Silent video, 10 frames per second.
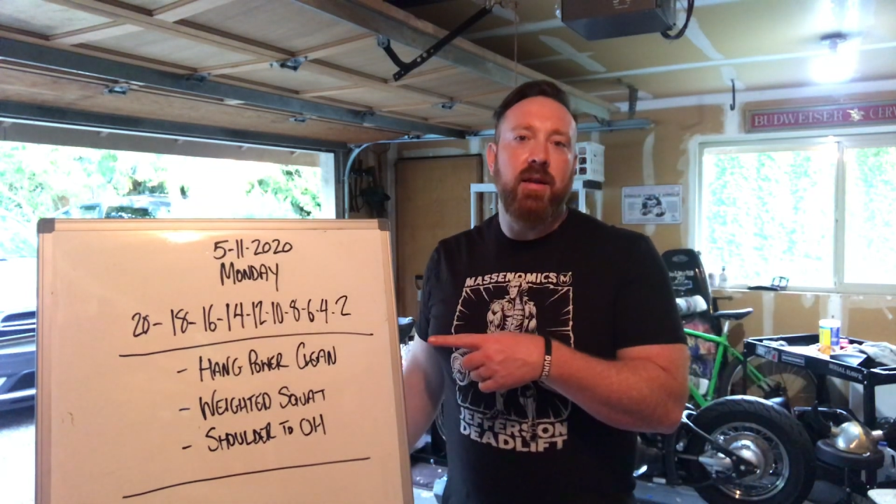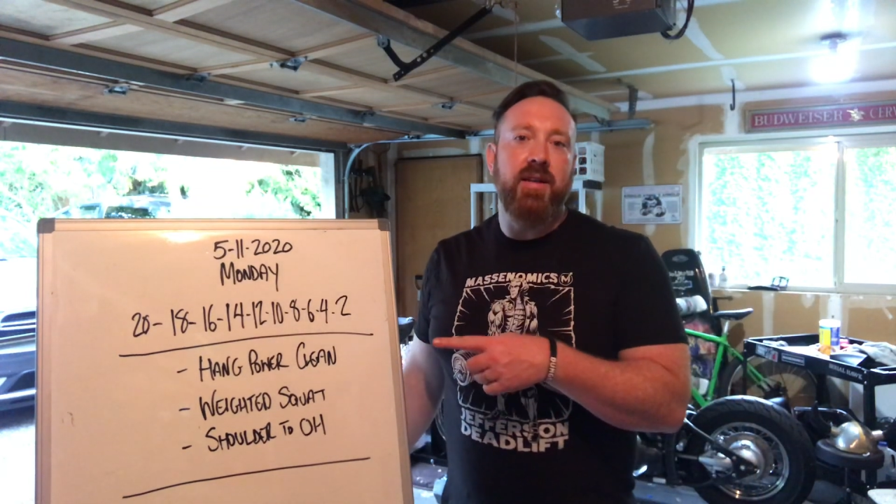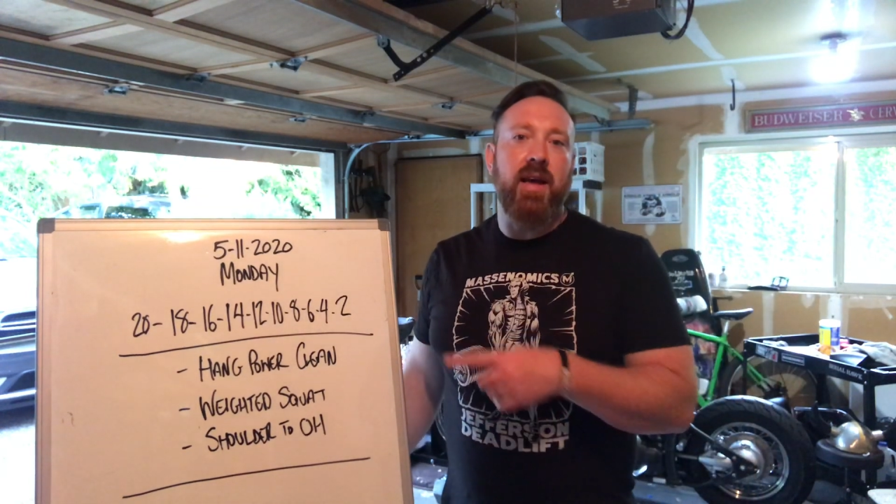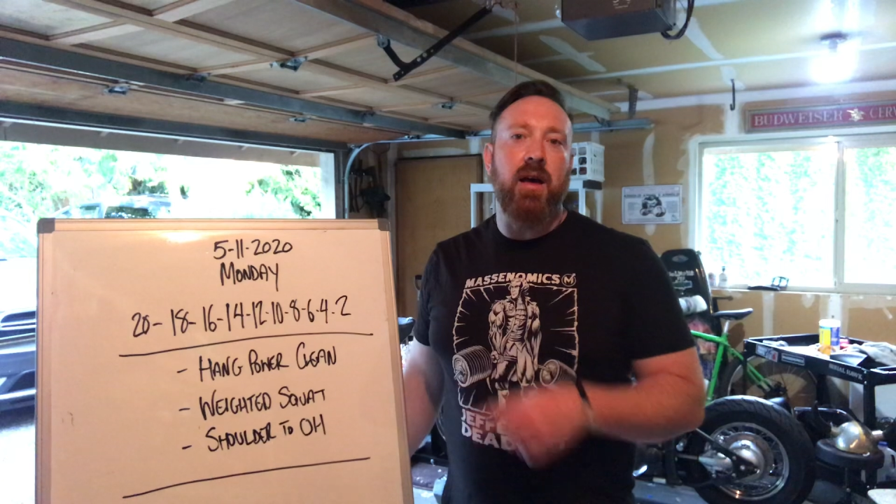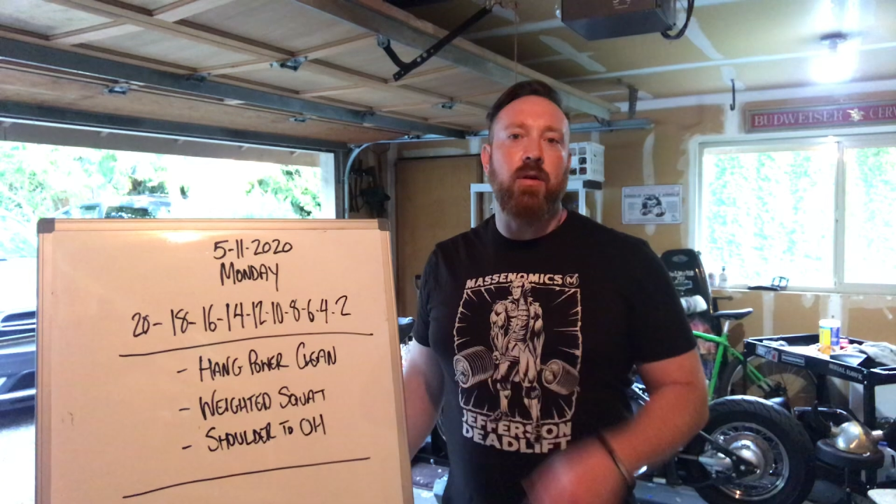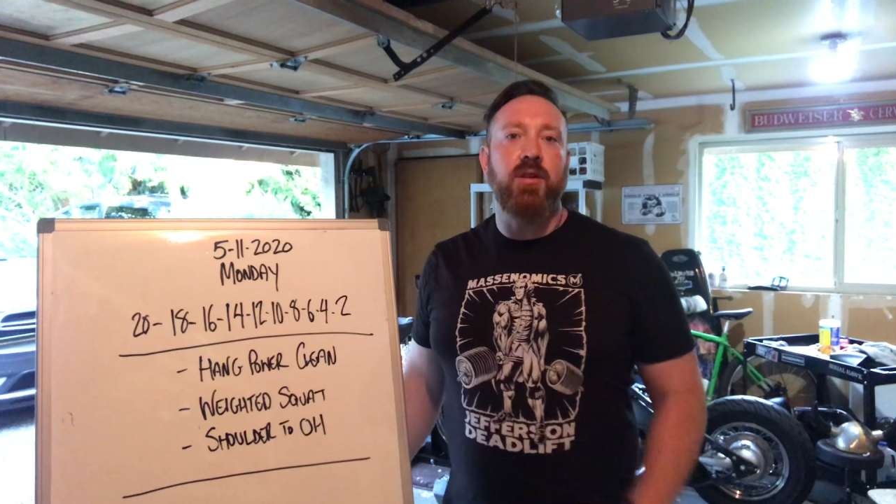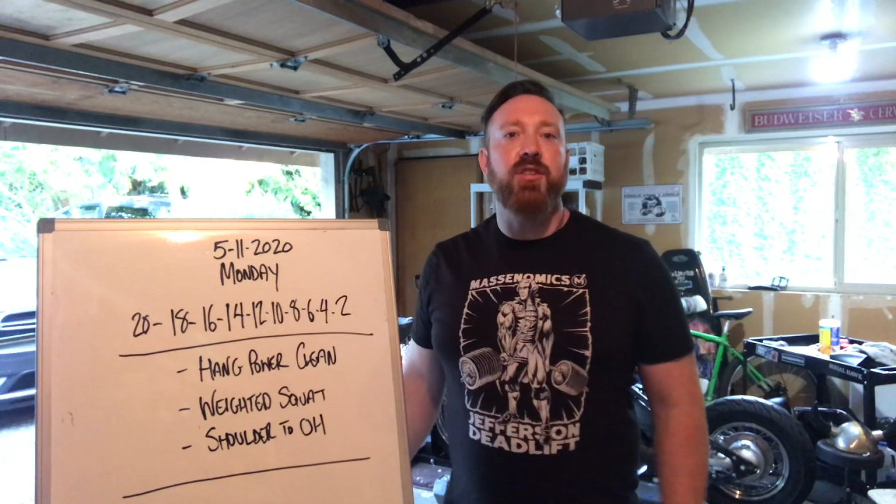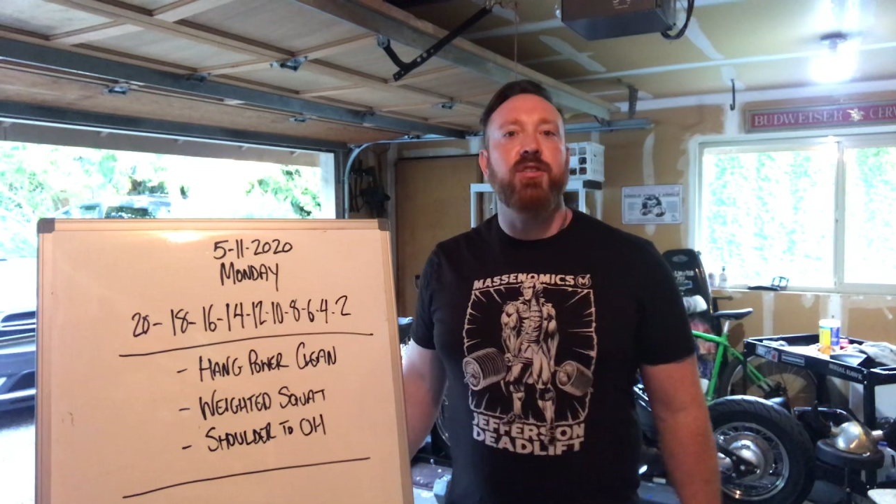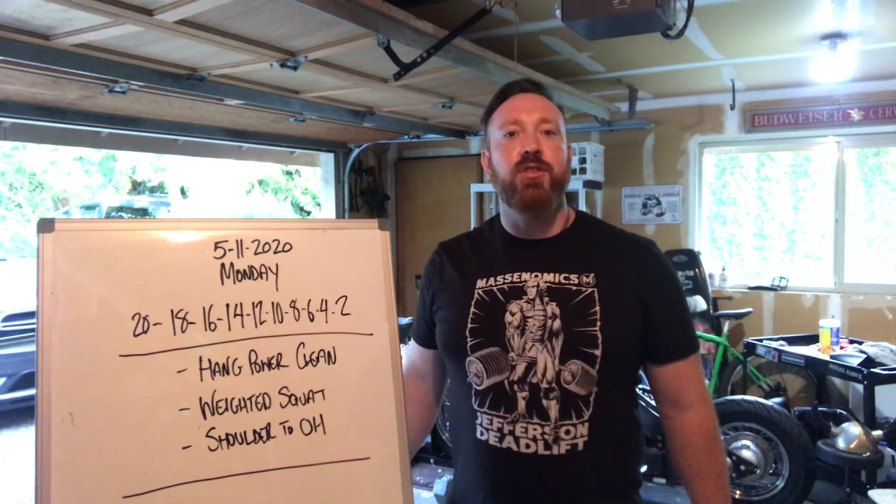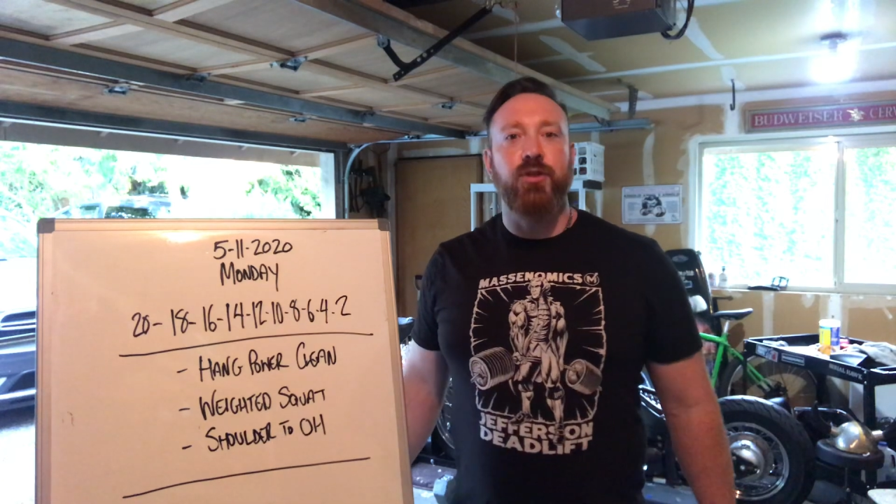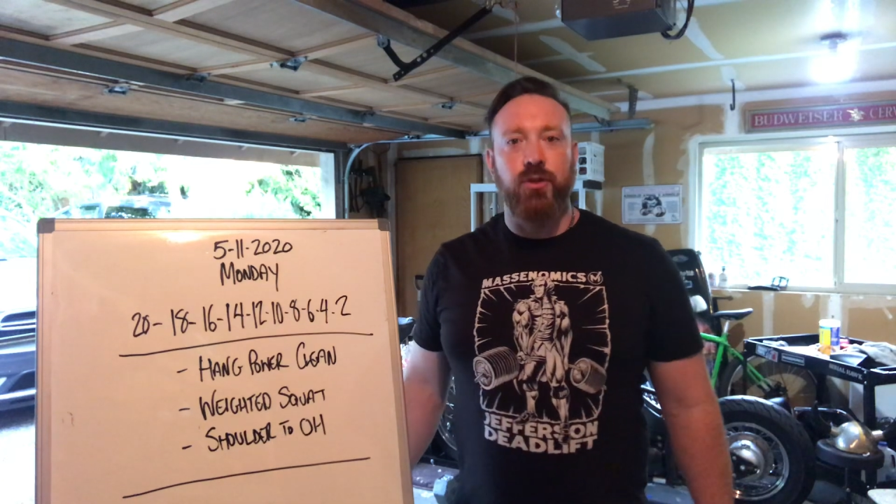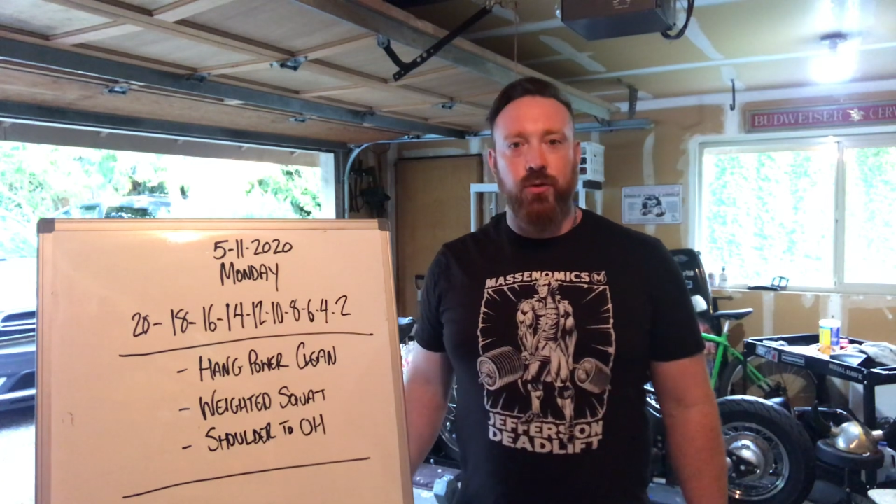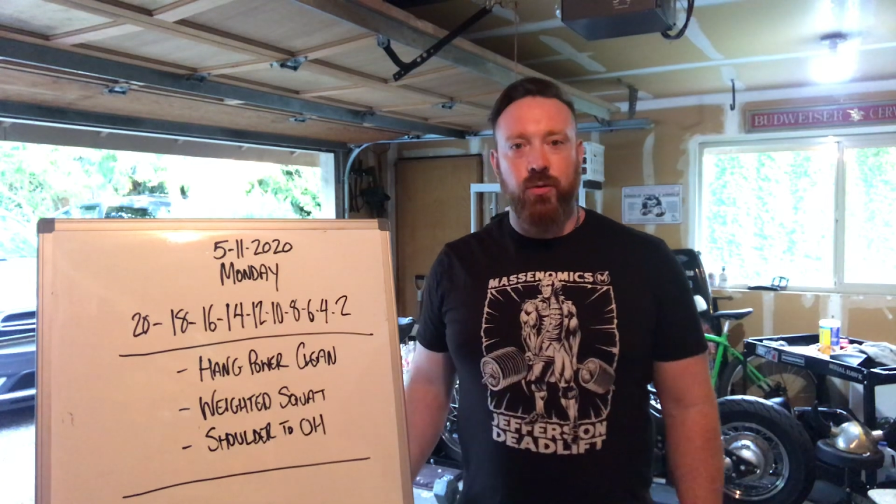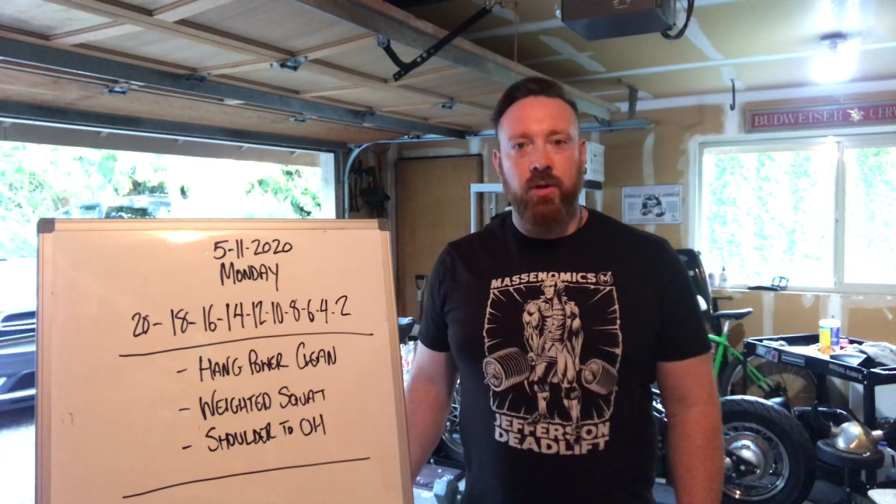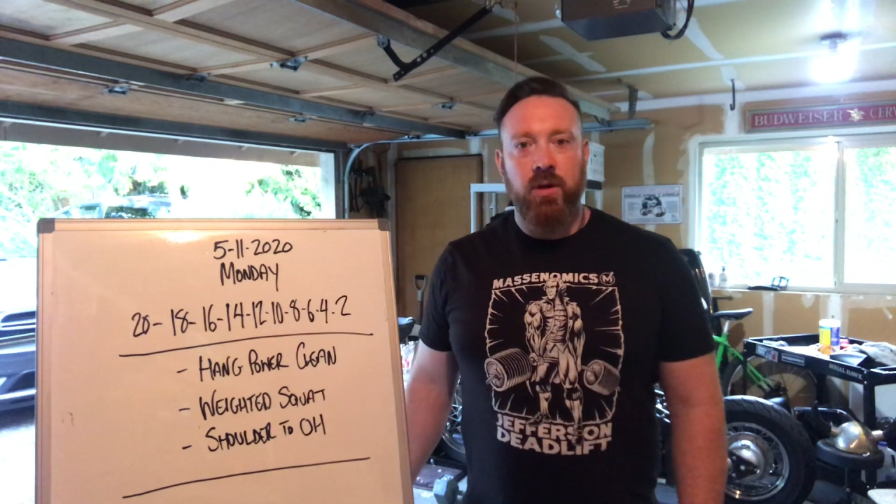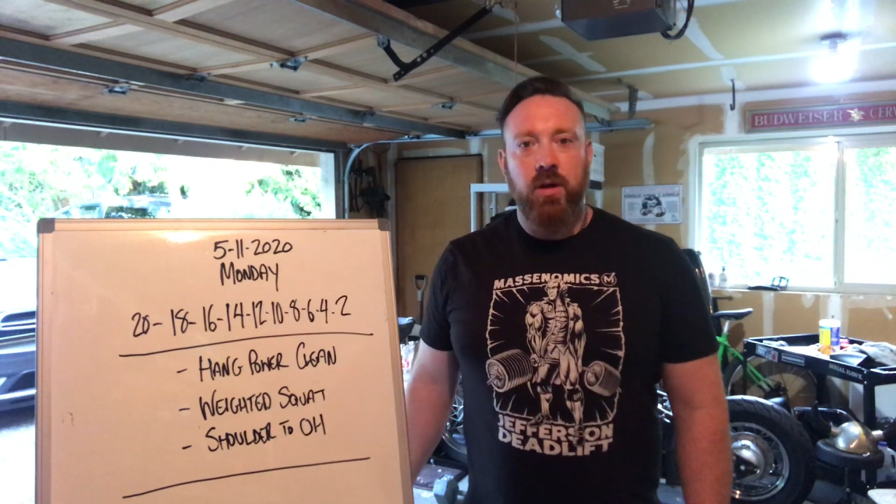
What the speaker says: down to 2.